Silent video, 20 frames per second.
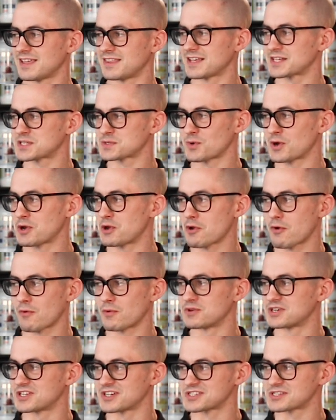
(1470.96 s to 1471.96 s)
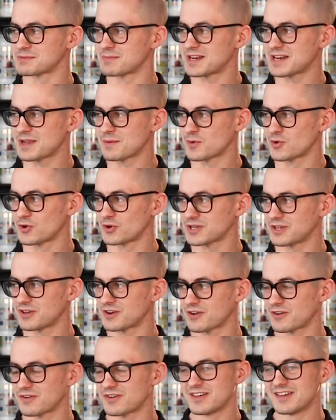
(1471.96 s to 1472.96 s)
and that's why no one does them anymore,
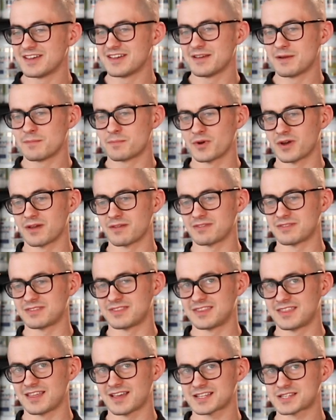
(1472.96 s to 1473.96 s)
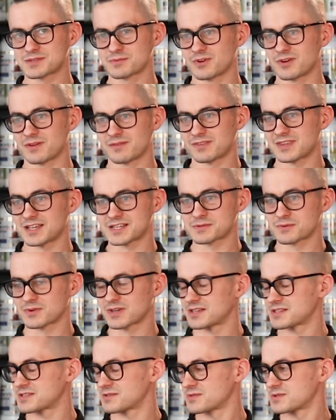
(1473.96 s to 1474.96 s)
but that's what
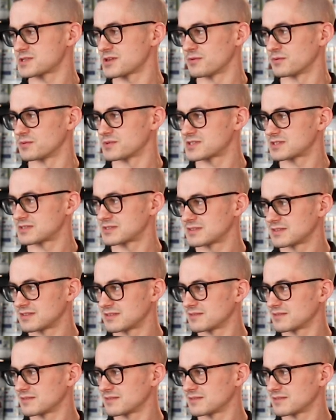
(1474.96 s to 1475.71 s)
gets results.